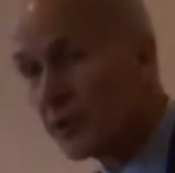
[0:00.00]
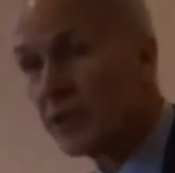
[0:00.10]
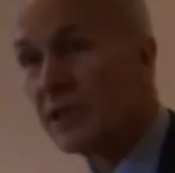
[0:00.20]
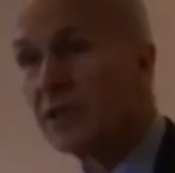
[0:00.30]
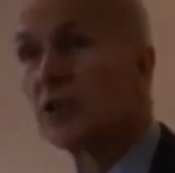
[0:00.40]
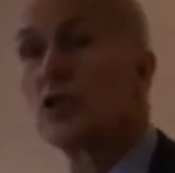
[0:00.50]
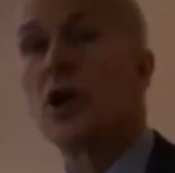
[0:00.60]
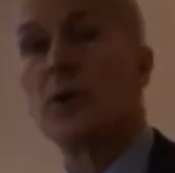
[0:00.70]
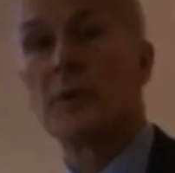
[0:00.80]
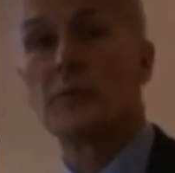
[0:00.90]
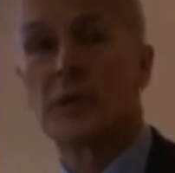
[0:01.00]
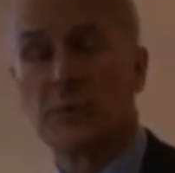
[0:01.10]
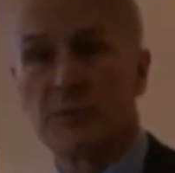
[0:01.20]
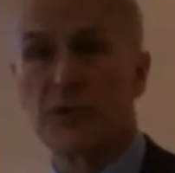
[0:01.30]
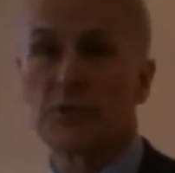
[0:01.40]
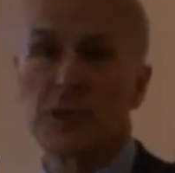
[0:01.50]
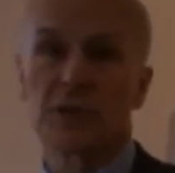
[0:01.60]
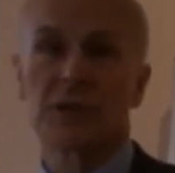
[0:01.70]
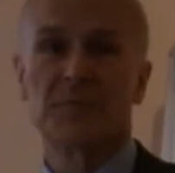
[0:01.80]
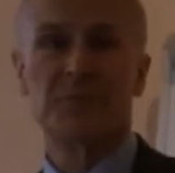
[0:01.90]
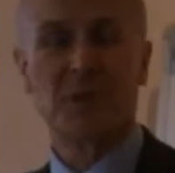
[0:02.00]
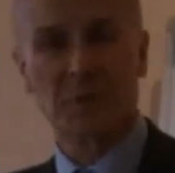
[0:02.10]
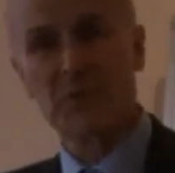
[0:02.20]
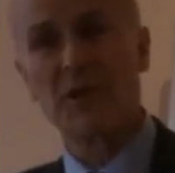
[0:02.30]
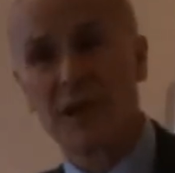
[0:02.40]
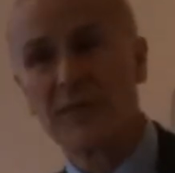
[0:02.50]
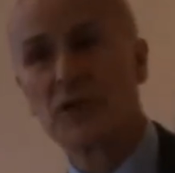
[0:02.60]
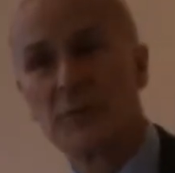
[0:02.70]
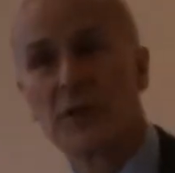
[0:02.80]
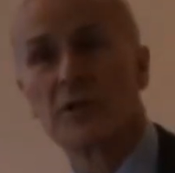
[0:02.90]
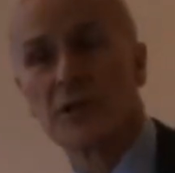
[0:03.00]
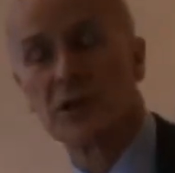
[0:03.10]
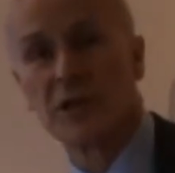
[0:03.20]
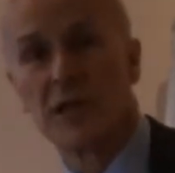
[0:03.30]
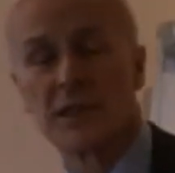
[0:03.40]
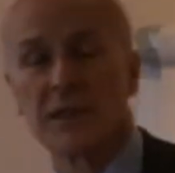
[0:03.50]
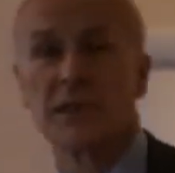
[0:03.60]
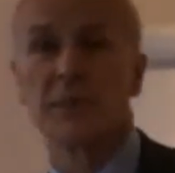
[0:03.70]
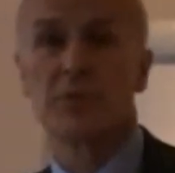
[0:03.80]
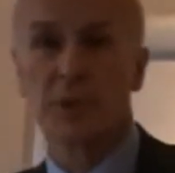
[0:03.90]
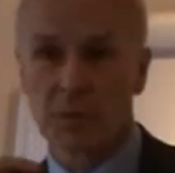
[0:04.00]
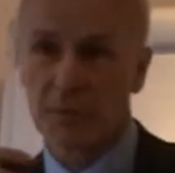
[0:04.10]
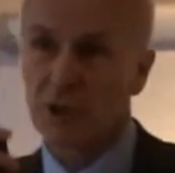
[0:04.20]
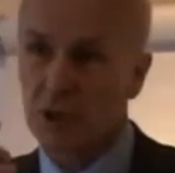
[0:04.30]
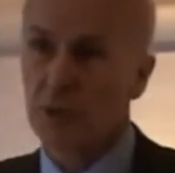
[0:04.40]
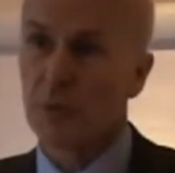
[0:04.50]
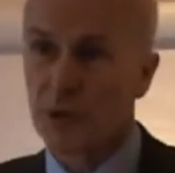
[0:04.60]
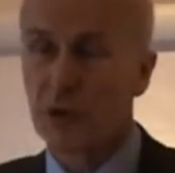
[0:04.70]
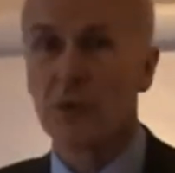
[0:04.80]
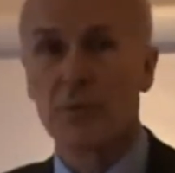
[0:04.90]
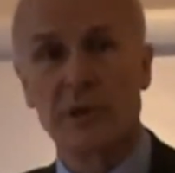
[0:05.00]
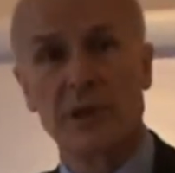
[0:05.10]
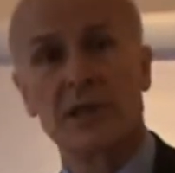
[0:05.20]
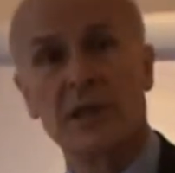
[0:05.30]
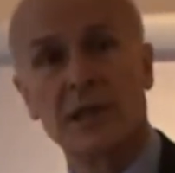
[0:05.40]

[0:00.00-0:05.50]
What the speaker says: of the common problems, the problems I've come across and the problems that some of the companies